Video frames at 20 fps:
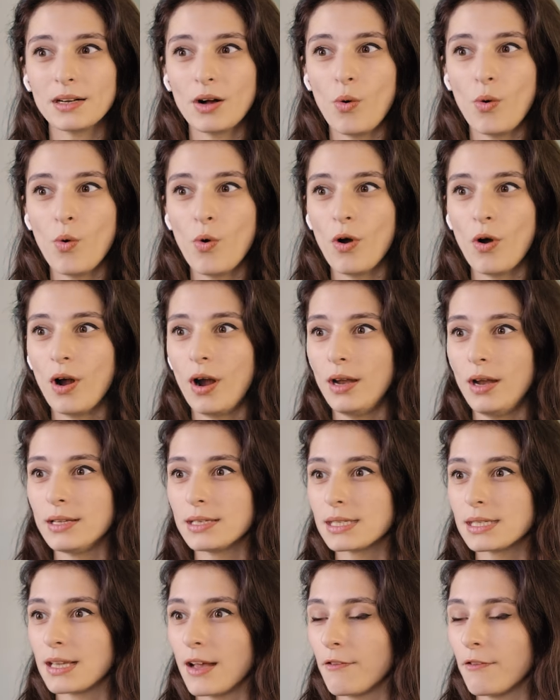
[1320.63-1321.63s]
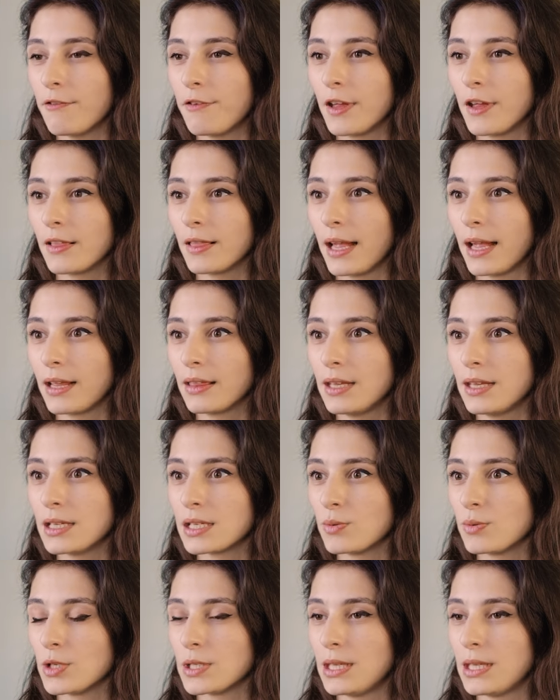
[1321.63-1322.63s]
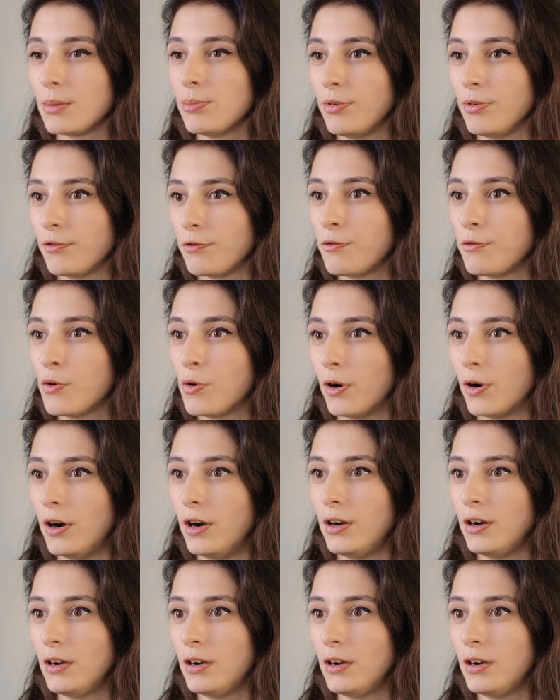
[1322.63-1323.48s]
Or something like this was done before?